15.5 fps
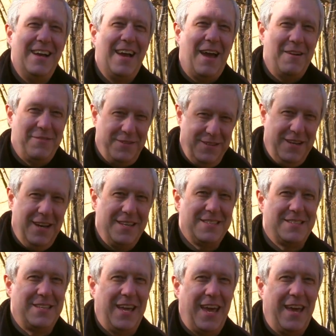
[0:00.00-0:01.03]
Have a nice
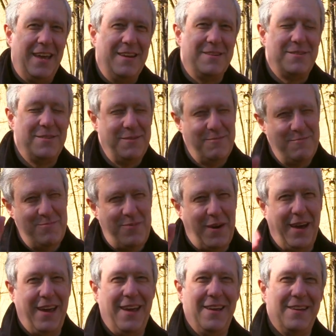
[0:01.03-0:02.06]
day and
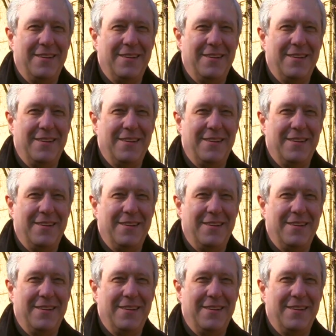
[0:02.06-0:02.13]
bye.